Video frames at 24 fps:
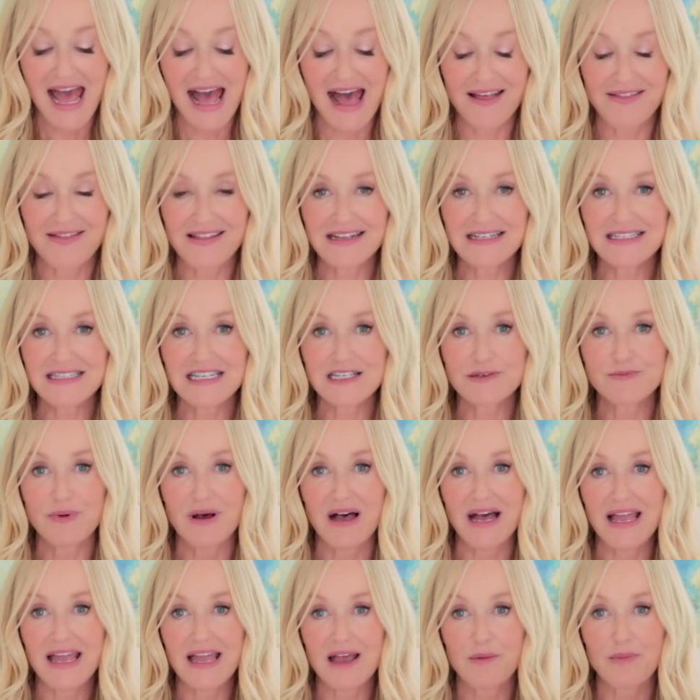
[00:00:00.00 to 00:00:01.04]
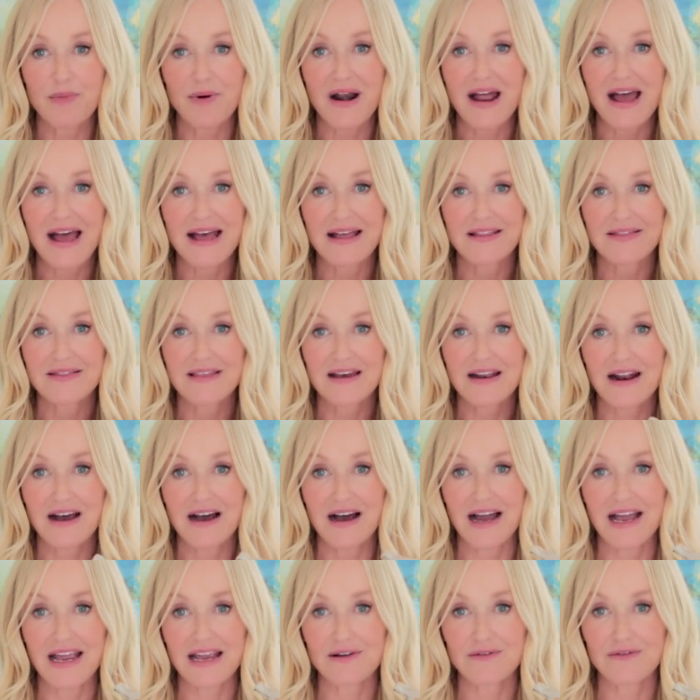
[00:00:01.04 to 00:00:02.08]
And this is by a brand that
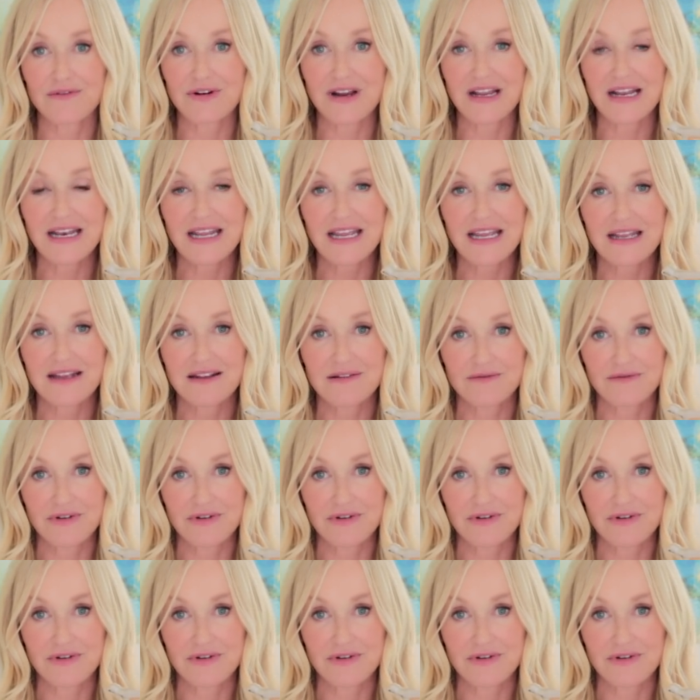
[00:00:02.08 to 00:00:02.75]
I really,